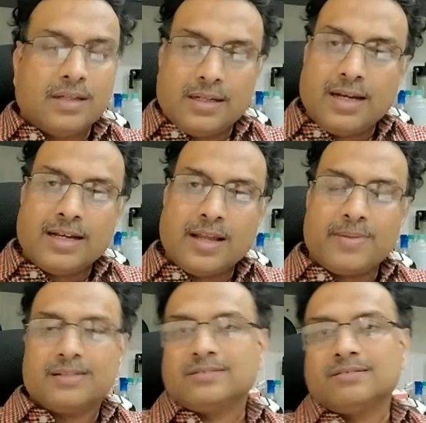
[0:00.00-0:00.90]
Right. I
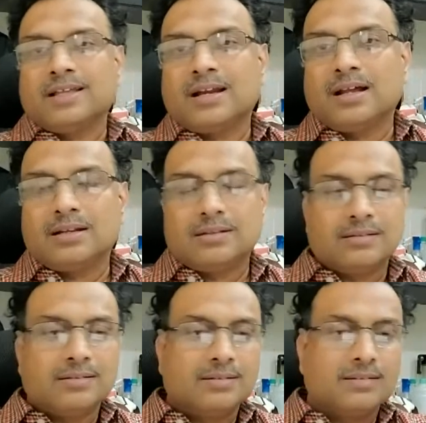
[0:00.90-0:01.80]
mean, so there
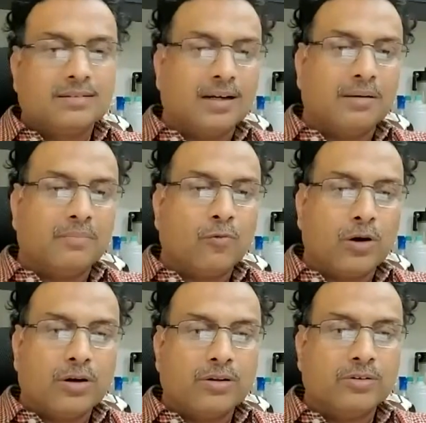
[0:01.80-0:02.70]
are,
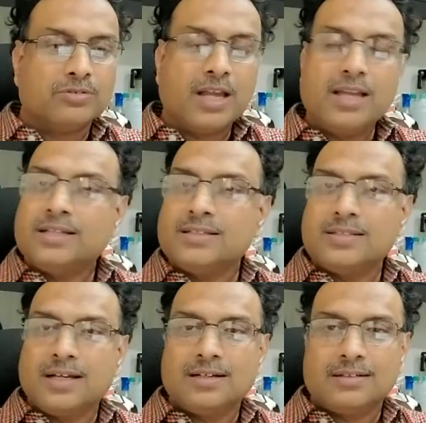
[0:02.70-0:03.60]
what you say is
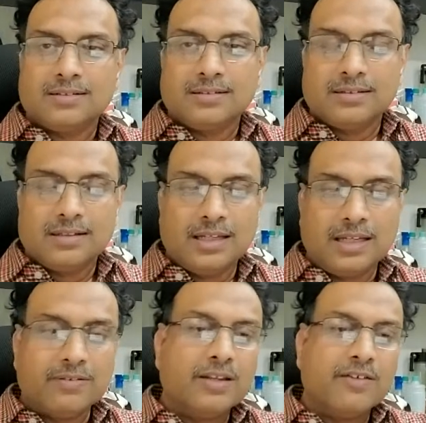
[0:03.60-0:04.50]
that
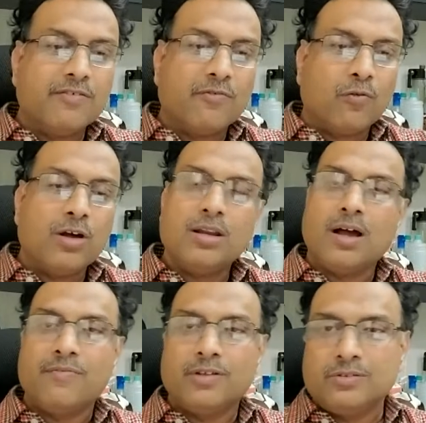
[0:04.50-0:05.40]
even if one
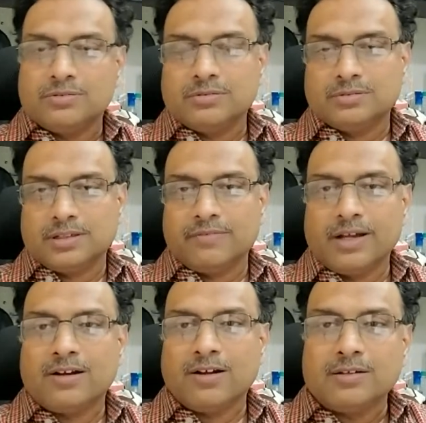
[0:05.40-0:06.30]
of the two,
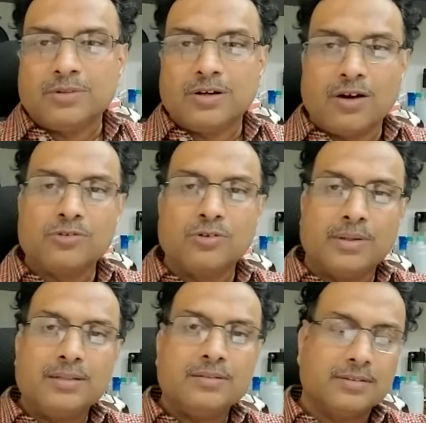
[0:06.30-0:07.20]
we are talking about
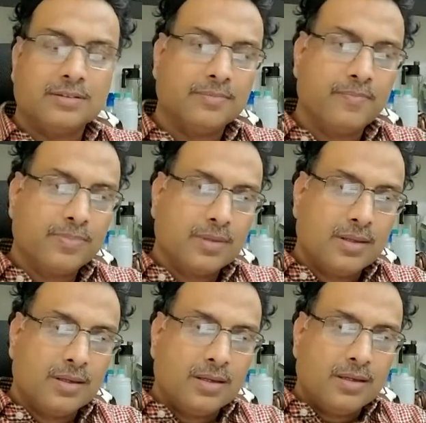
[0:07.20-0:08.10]
autosomal, so
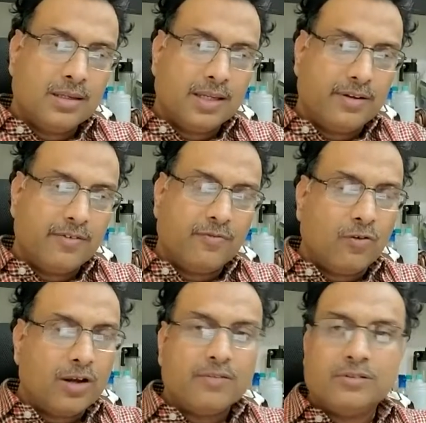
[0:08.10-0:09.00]
even if
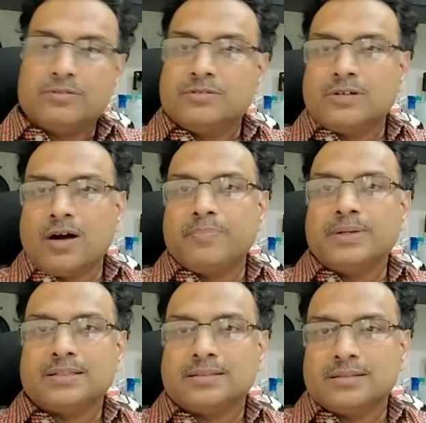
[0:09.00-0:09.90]
one of the two
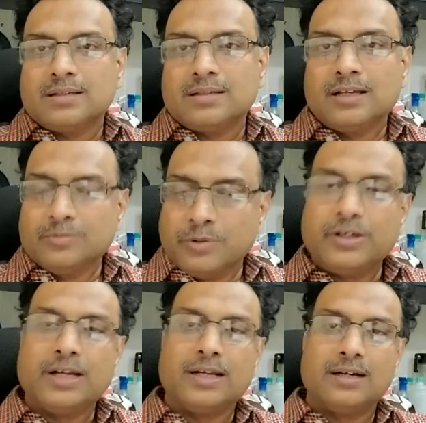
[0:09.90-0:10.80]
copies is
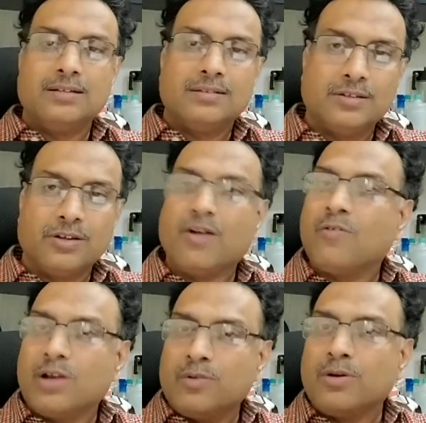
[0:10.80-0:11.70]
mutated, so you have
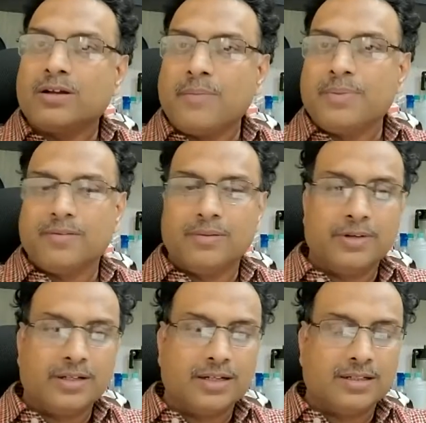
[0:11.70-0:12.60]
only one copy of the
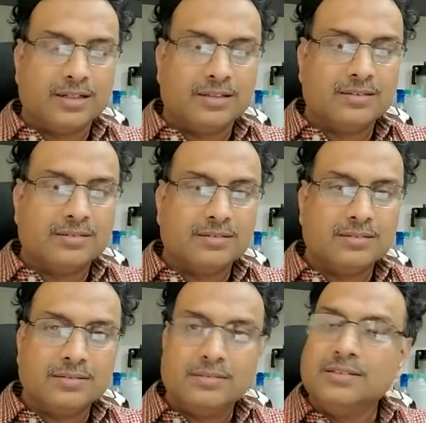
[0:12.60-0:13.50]
mutated
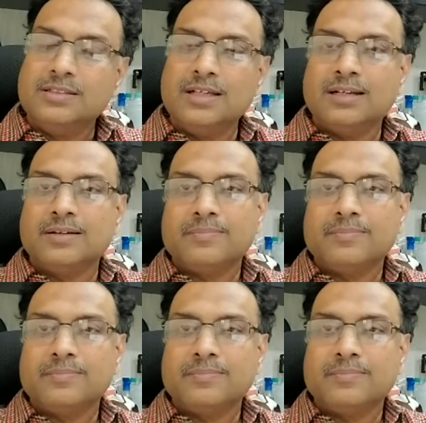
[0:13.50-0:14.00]
gene,